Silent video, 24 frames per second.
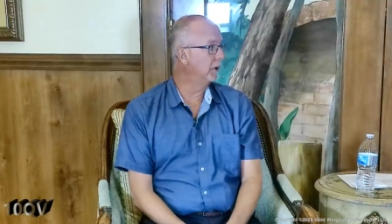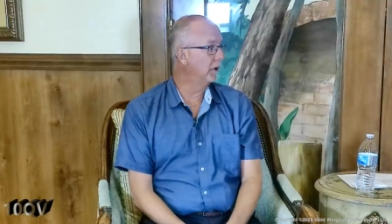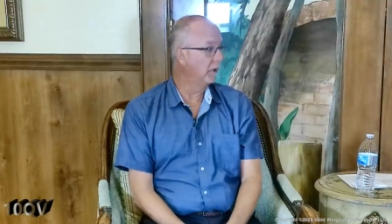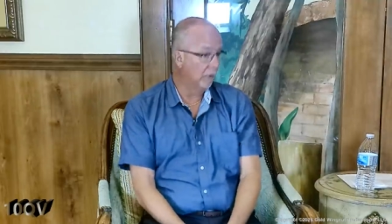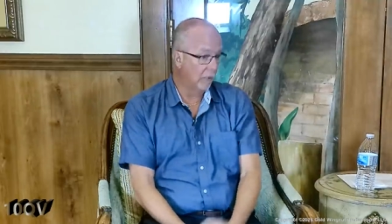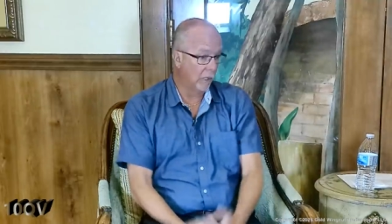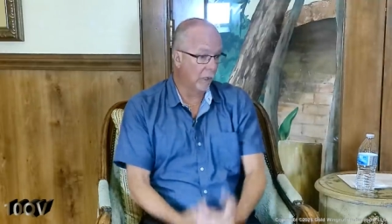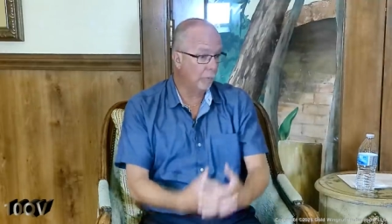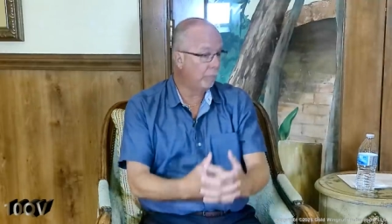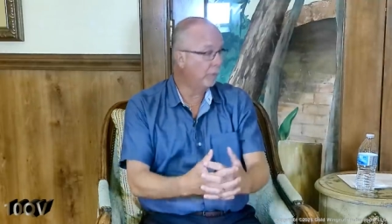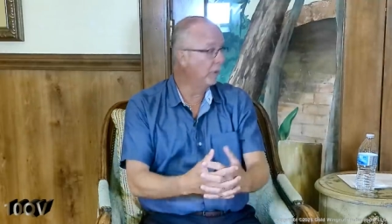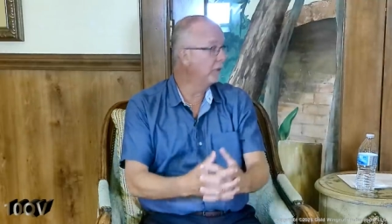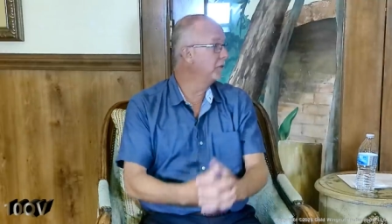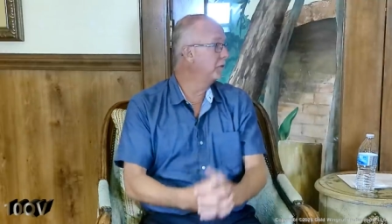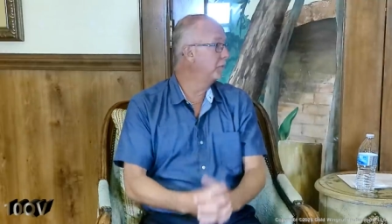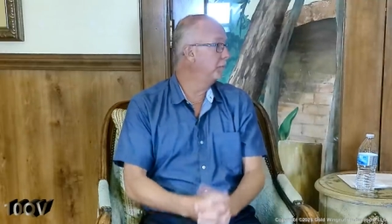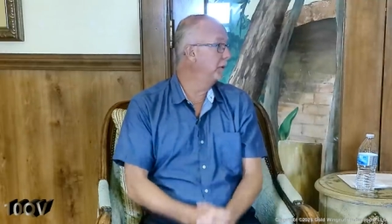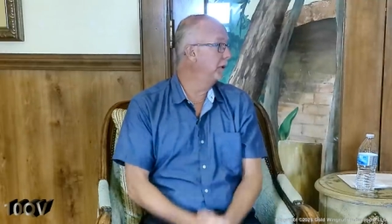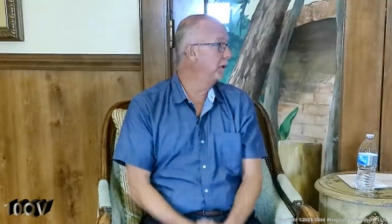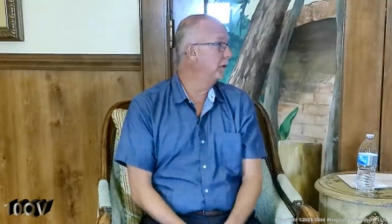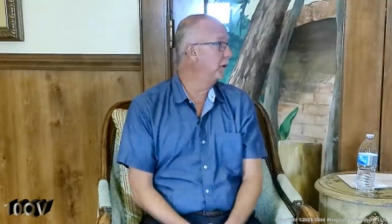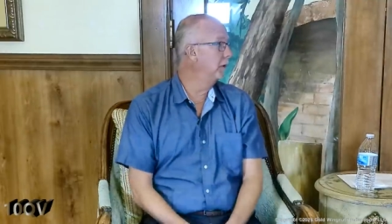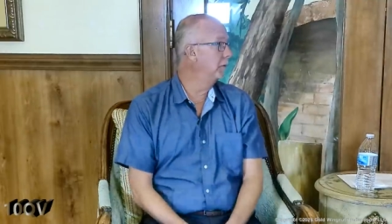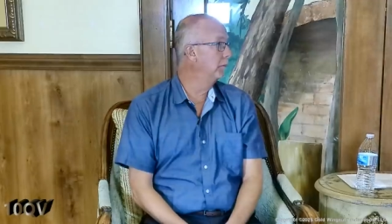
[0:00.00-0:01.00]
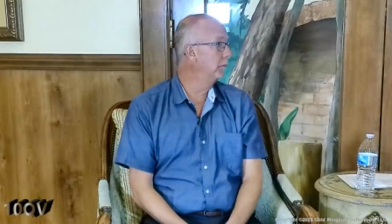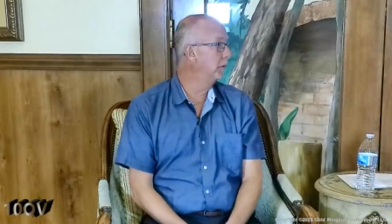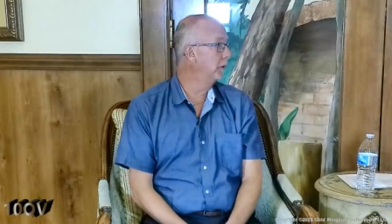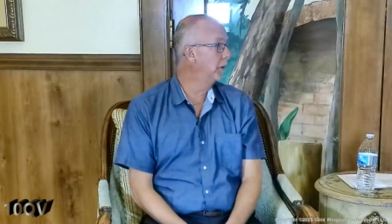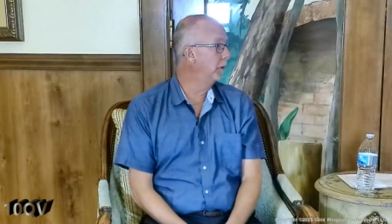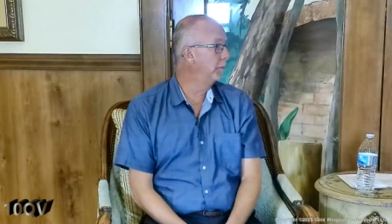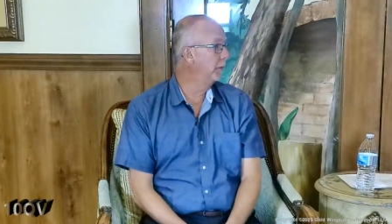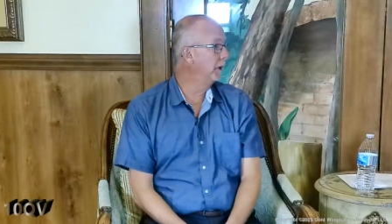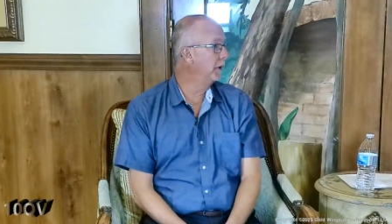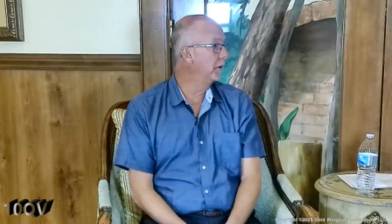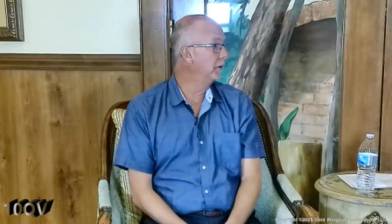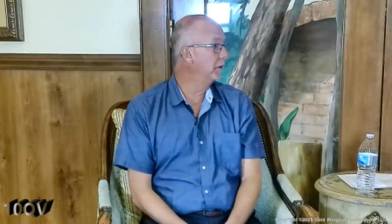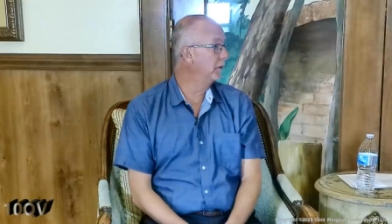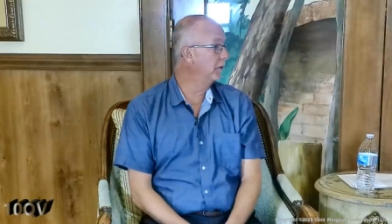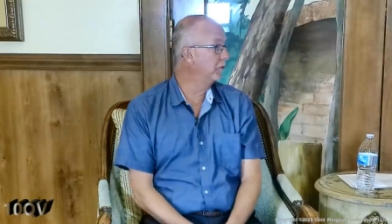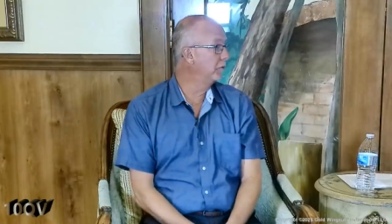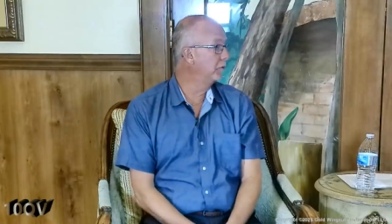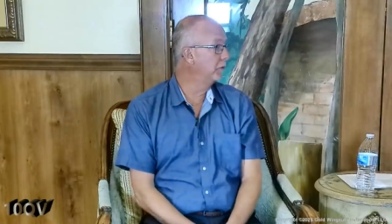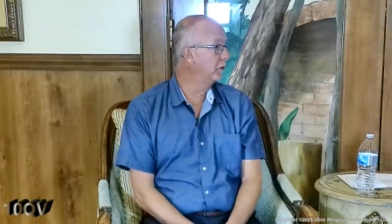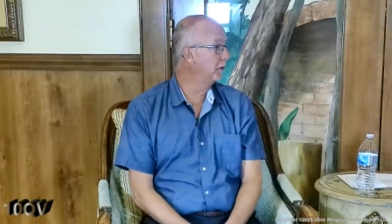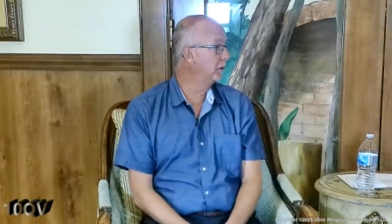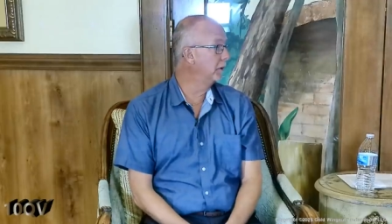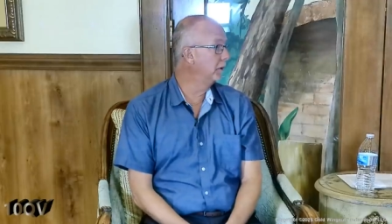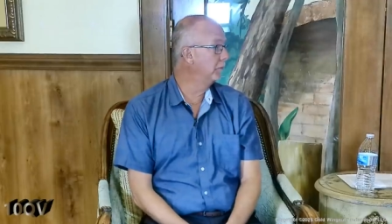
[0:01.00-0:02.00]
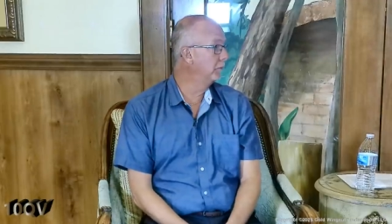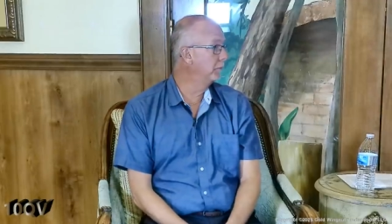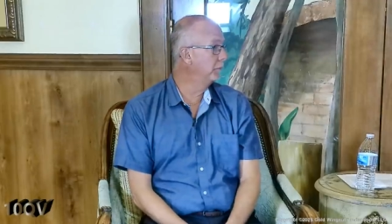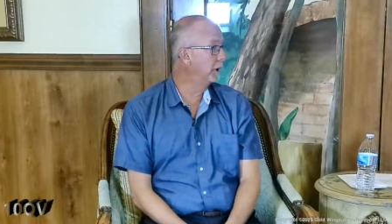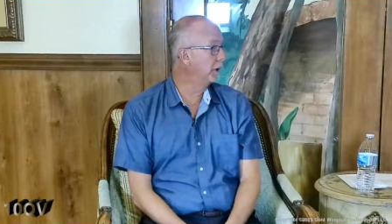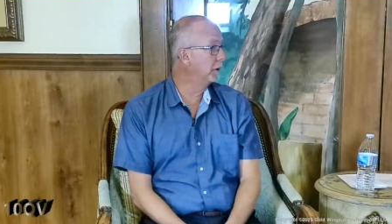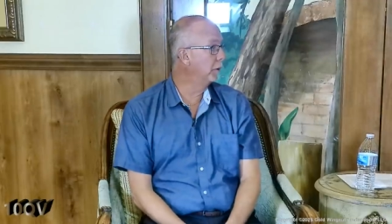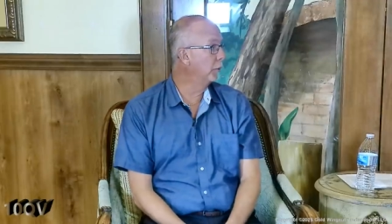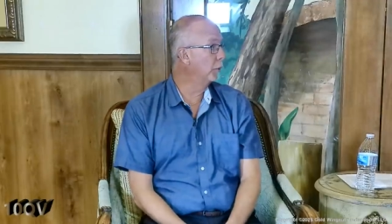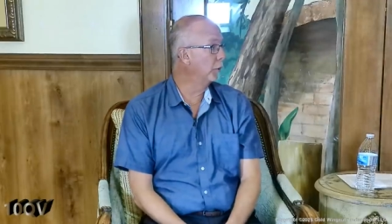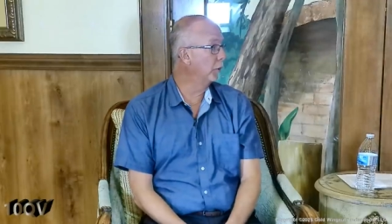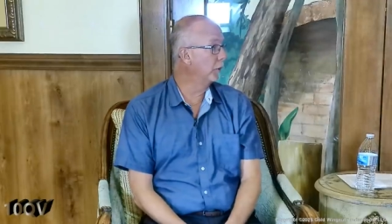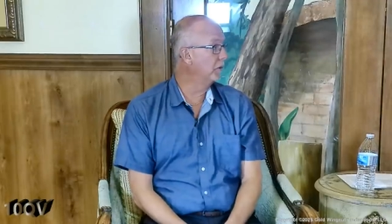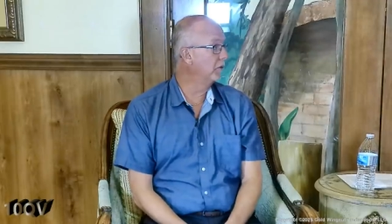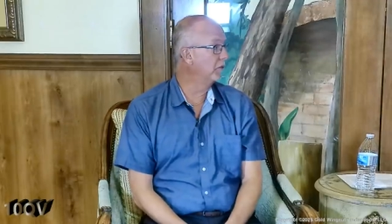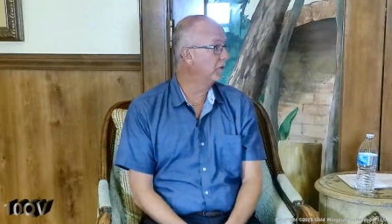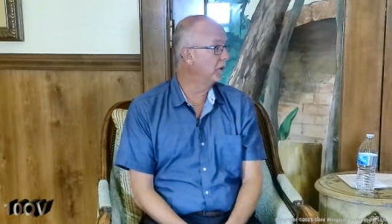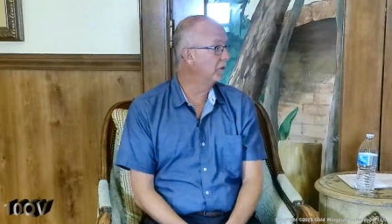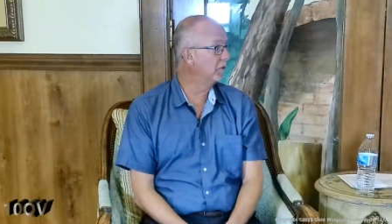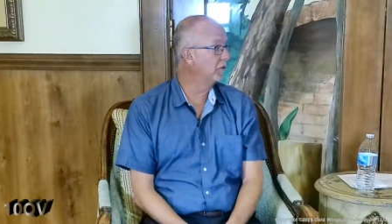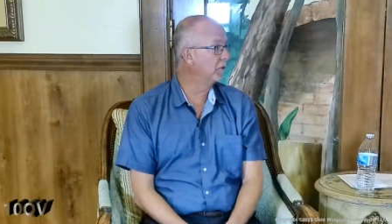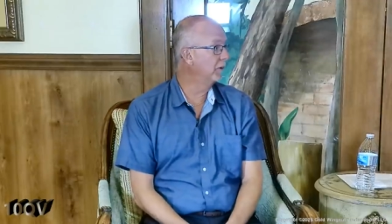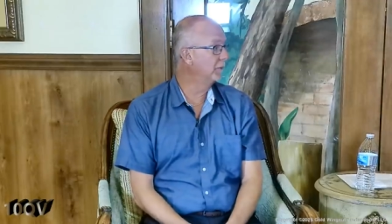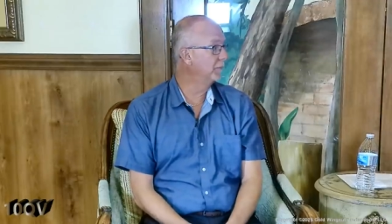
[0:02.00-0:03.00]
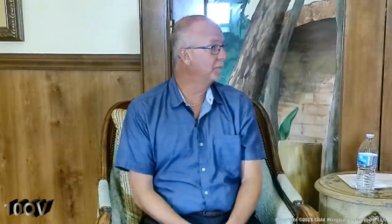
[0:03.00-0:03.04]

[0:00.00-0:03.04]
help us become a better district and better organization.